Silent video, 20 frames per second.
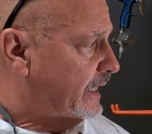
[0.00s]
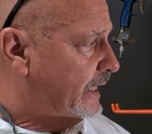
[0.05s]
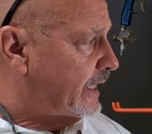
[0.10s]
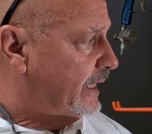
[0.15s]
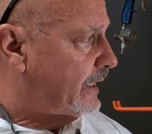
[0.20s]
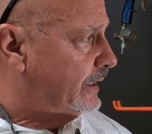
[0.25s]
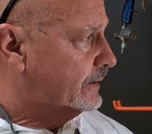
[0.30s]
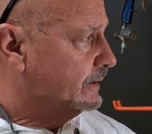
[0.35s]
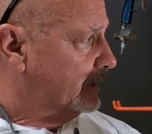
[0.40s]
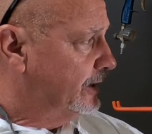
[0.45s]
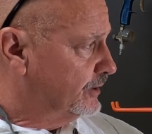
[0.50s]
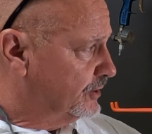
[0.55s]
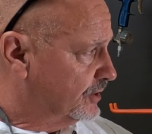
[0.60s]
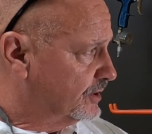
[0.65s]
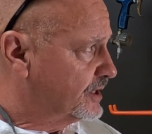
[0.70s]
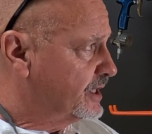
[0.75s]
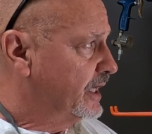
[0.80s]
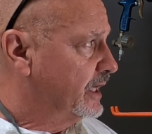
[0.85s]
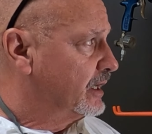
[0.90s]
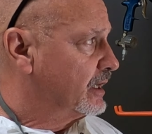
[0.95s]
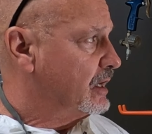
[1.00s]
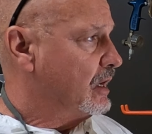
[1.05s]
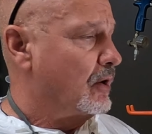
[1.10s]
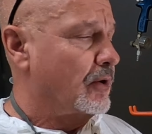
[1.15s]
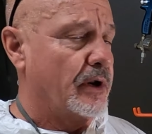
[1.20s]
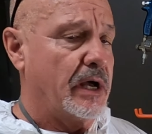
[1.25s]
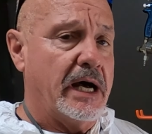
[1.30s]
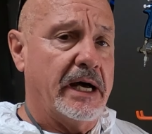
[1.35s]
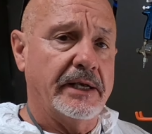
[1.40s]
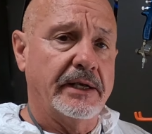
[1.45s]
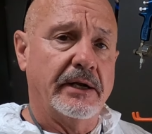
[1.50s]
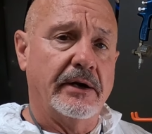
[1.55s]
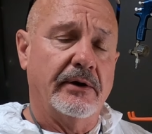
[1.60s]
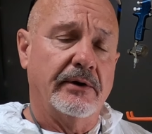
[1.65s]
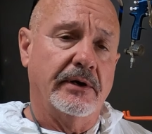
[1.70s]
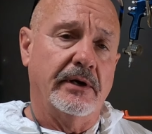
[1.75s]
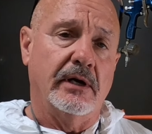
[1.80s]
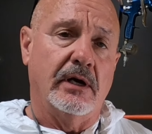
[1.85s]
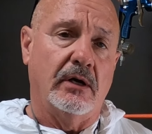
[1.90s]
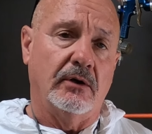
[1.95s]
and just get a coat on
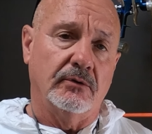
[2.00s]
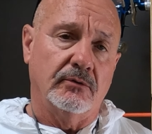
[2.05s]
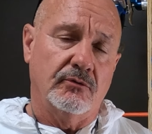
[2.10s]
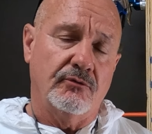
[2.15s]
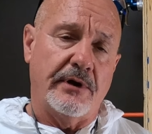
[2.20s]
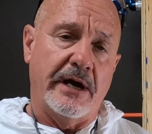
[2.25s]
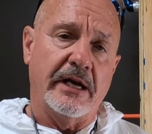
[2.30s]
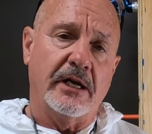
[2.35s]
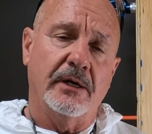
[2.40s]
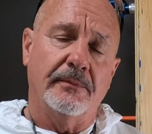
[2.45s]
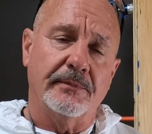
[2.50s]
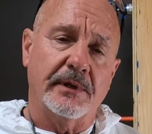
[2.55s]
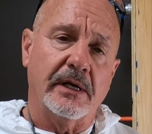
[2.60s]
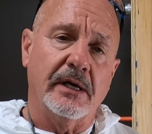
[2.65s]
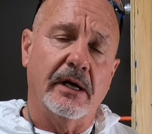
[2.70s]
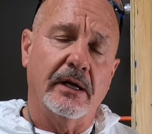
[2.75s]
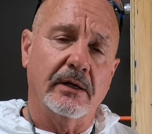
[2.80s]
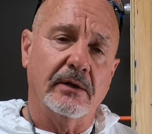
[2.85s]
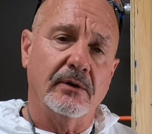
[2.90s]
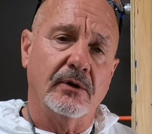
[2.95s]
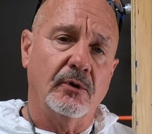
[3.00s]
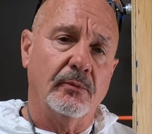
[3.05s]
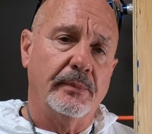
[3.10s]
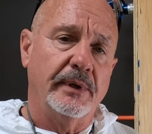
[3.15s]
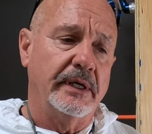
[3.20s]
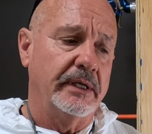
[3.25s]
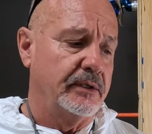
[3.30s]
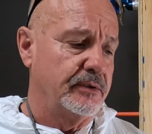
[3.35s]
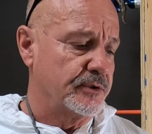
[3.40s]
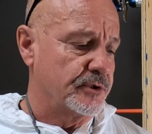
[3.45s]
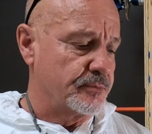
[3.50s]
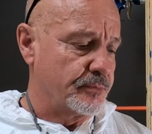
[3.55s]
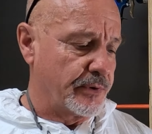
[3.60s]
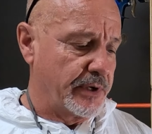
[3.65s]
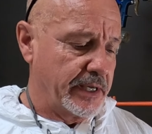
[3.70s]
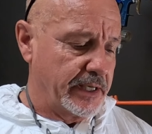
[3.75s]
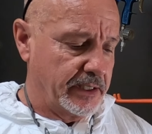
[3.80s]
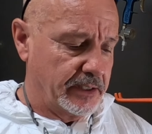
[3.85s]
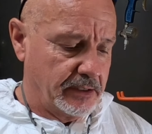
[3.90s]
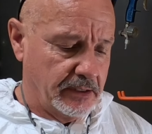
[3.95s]
there, and then I'll crank up the gun a little bit and
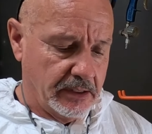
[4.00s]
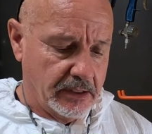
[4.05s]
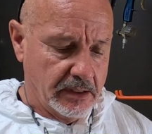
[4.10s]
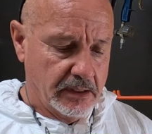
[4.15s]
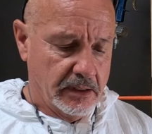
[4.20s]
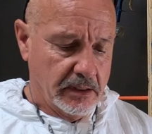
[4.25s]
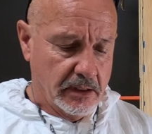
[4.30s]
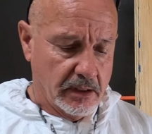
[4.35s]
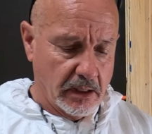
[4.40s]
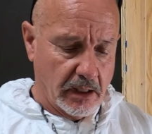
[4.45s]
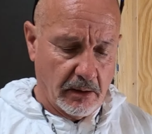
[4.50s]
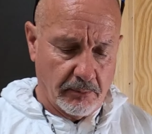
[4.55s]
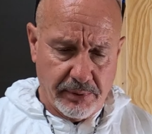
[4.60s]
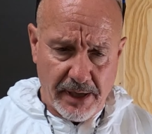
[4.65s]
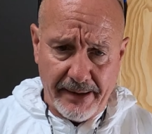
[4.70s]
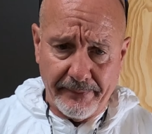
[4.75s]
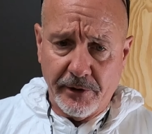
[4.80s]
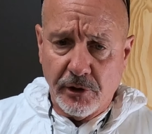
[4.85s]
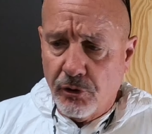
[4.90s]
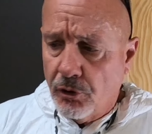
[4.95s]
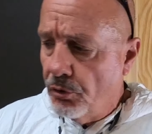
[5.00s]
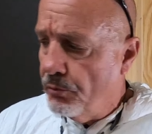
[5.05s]
spray it. Probably